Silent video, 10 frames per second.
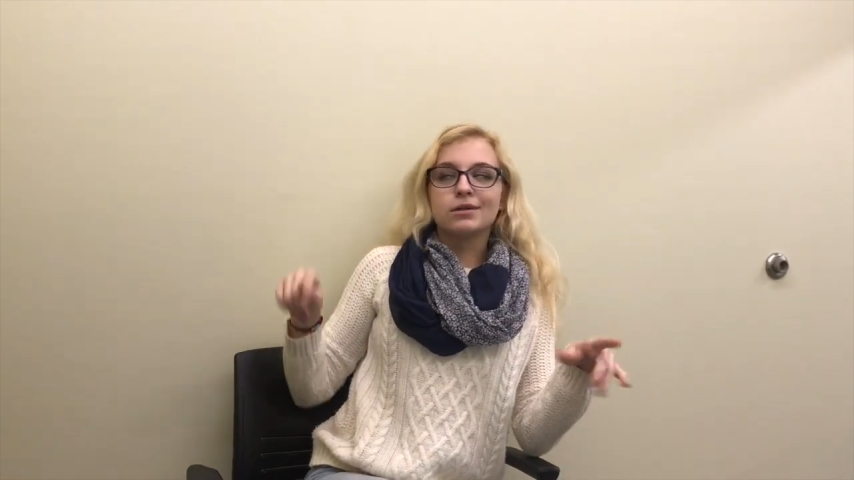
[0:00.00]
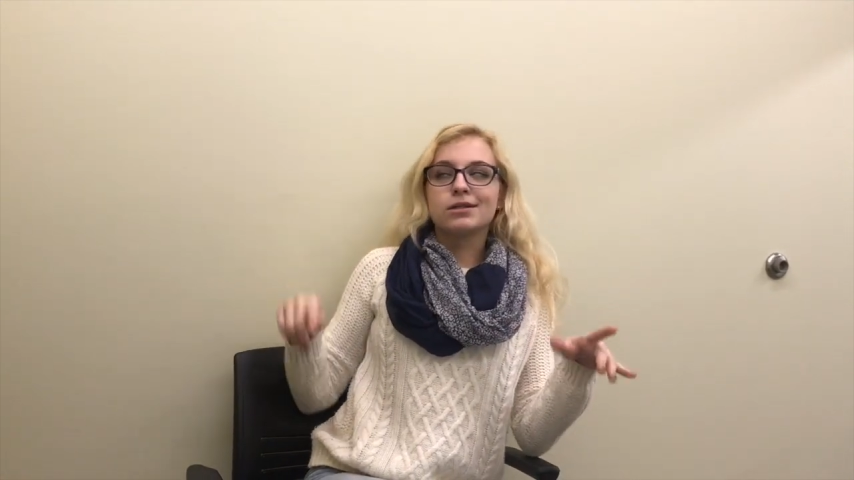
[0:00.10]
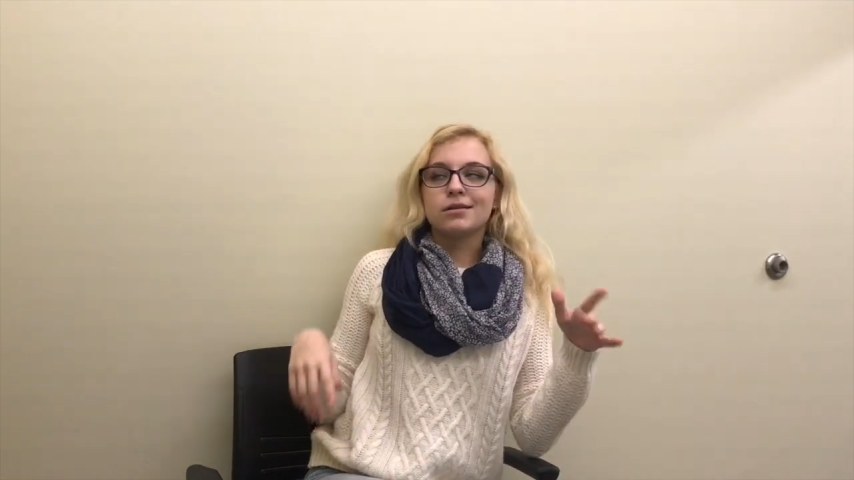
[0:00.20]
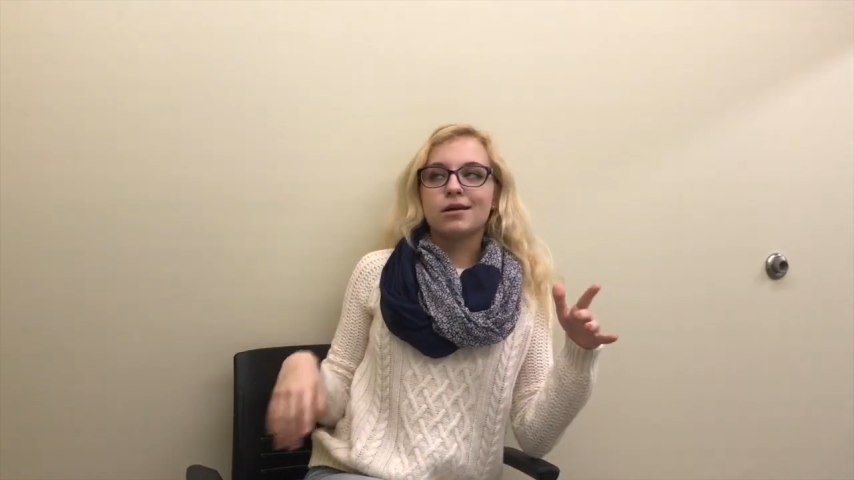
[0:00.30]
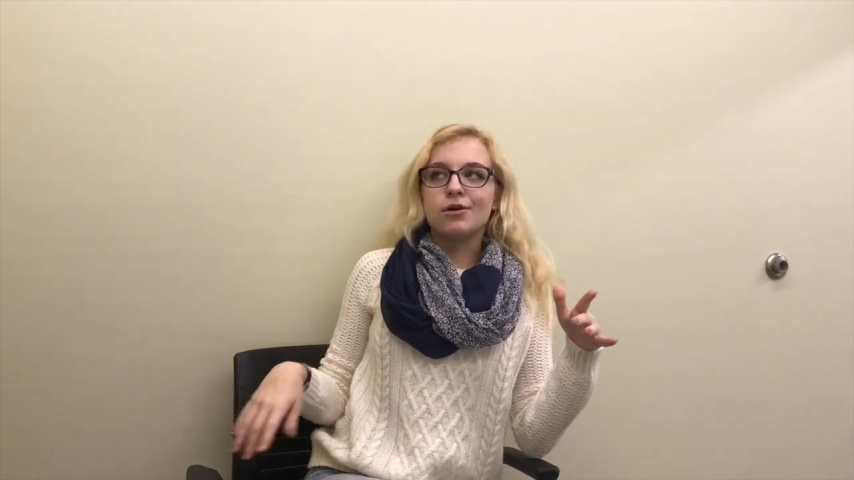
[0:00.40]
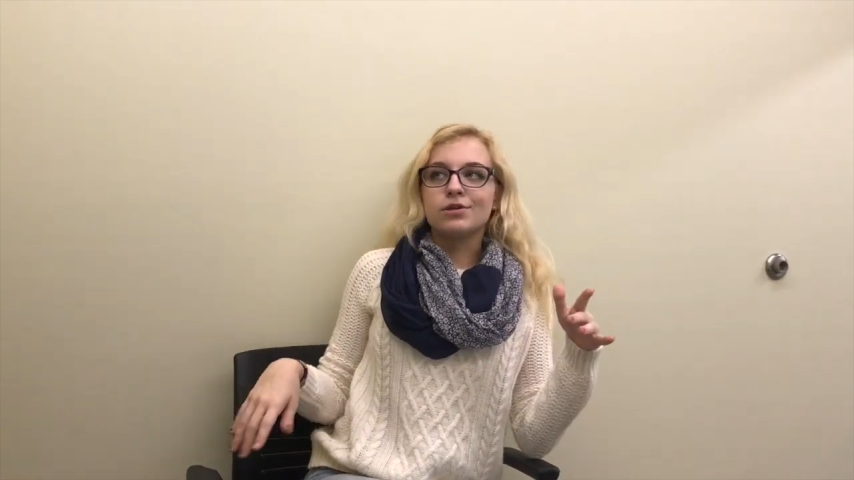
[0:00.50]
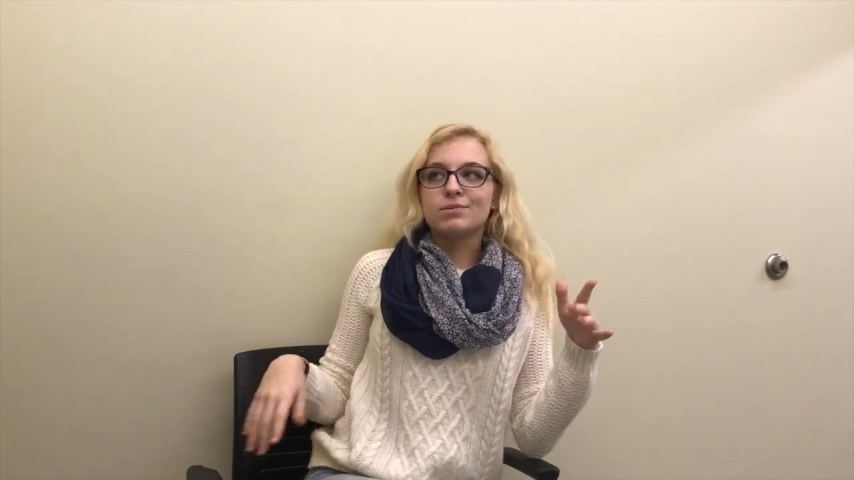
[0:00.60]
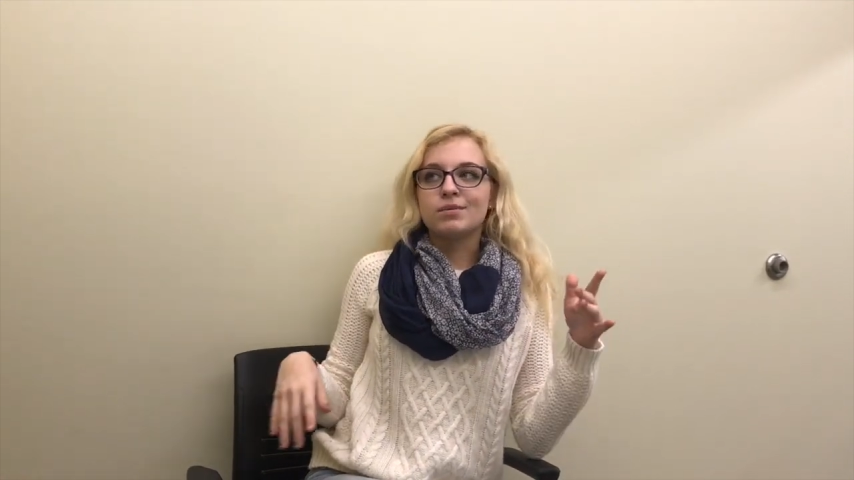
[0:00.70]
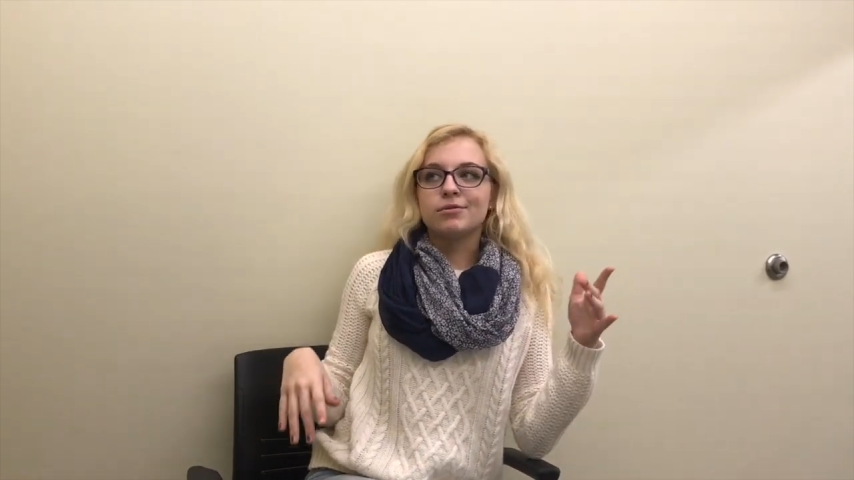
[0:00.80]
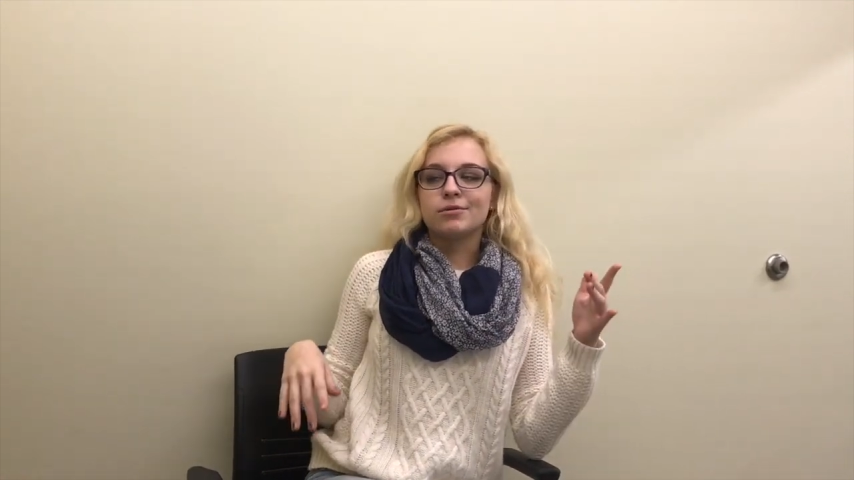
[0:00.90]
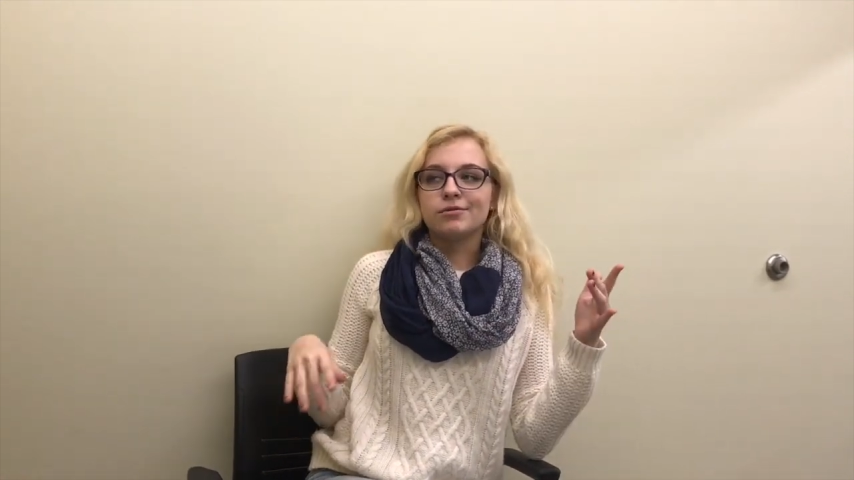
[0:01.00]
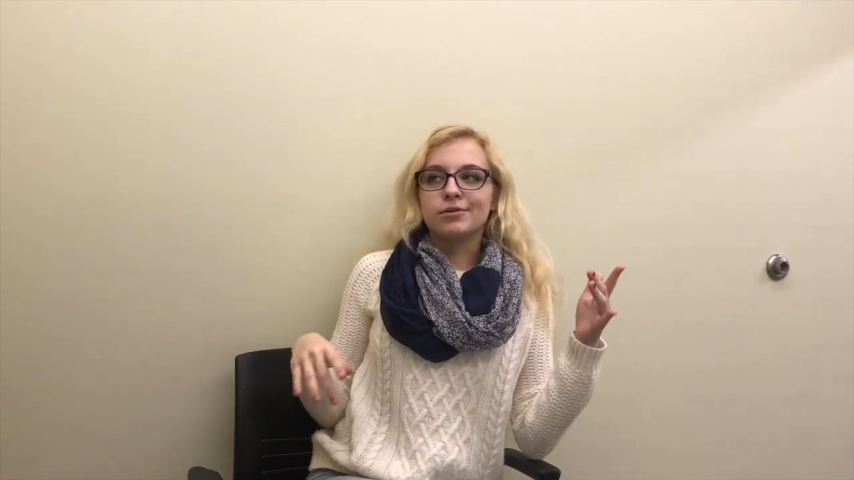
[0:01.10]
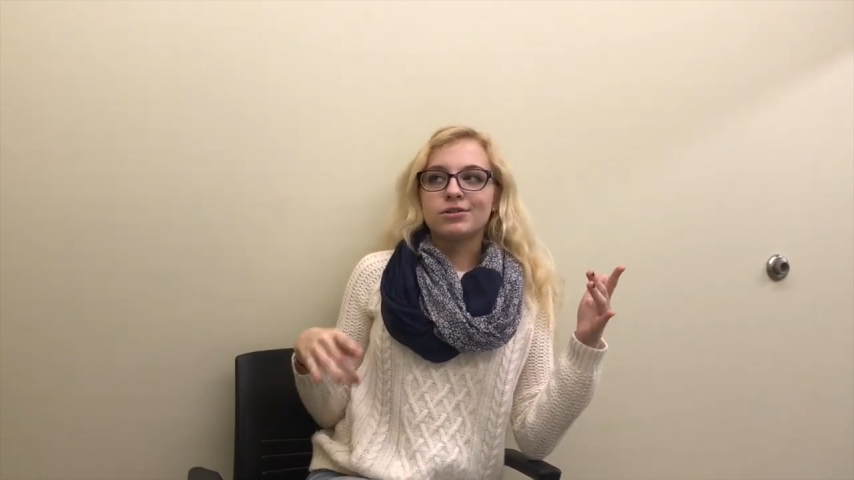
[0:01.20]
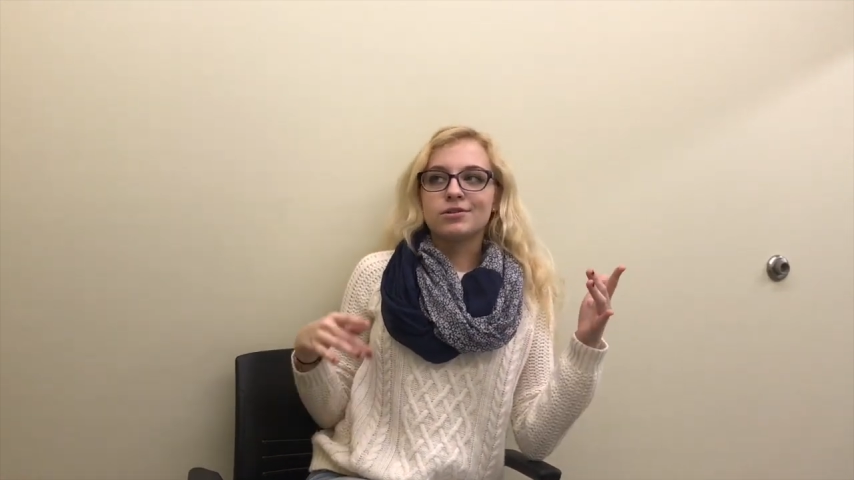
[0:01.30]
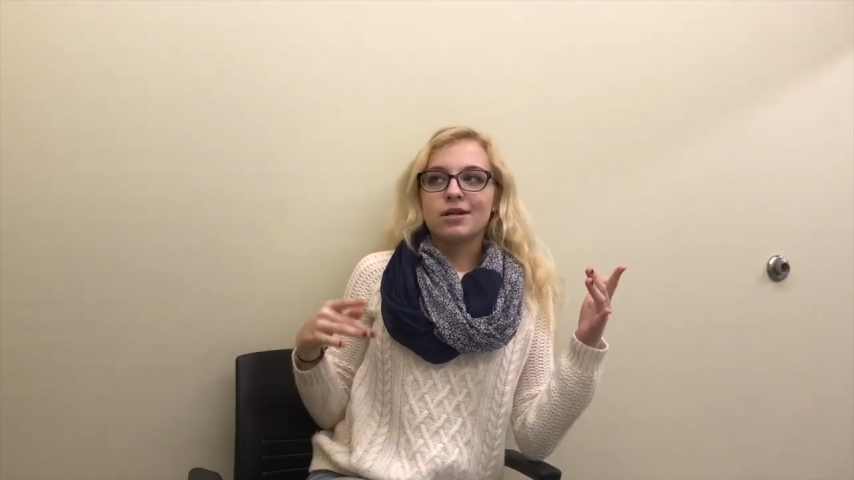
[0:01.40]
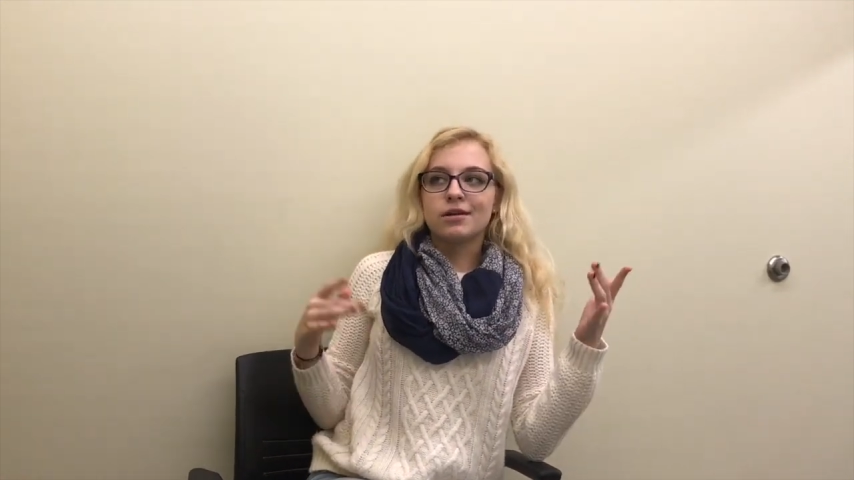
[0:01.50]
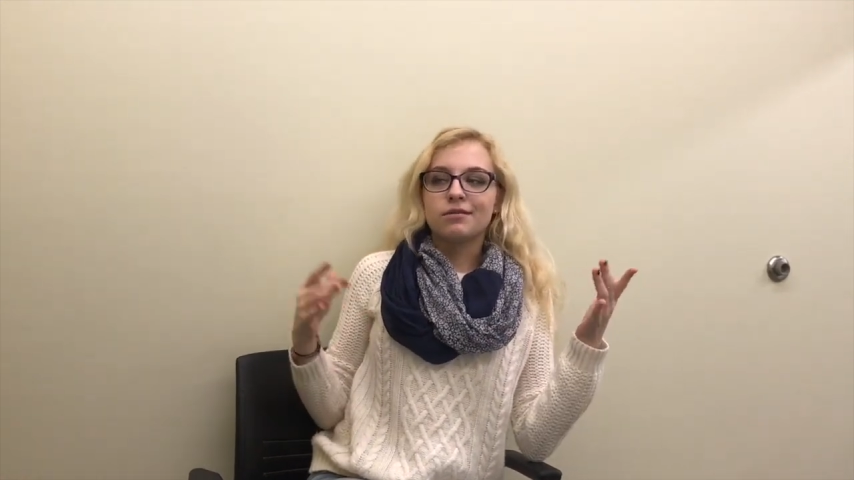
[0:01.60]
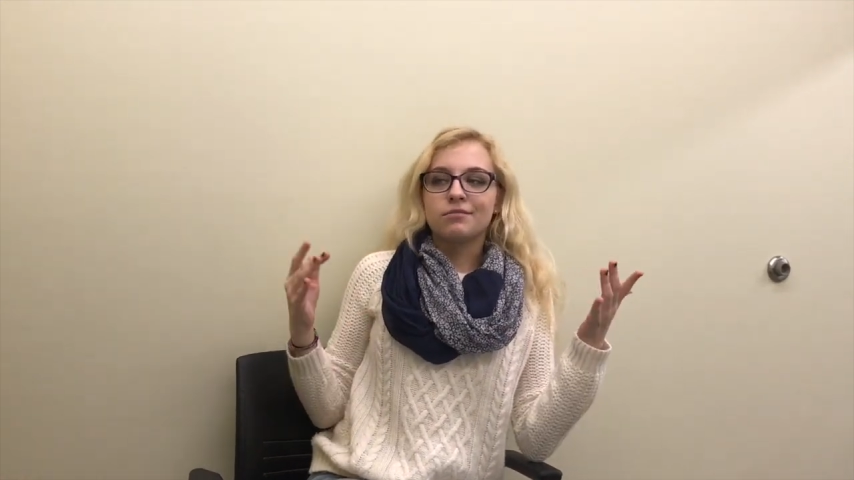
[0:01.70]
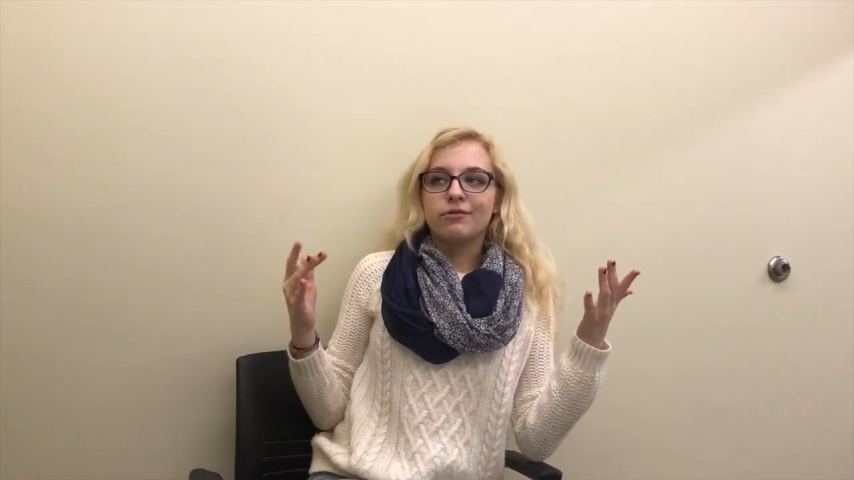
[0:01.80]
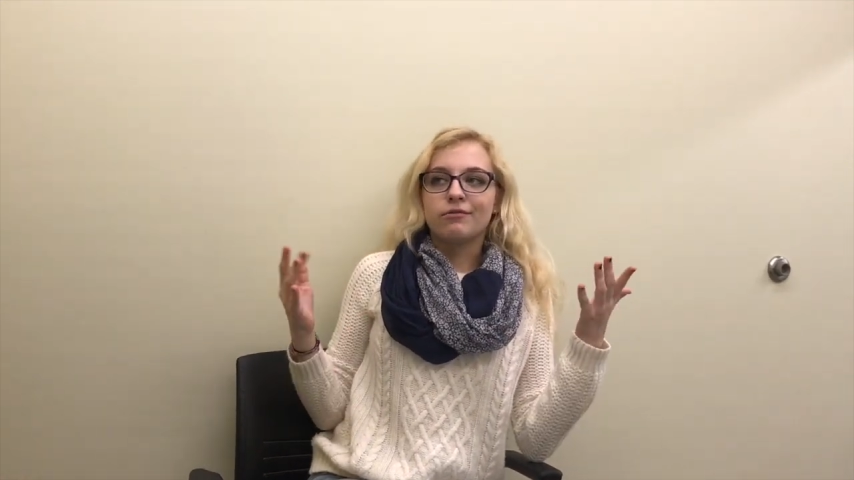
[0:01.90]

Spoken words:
which I know is people who are just like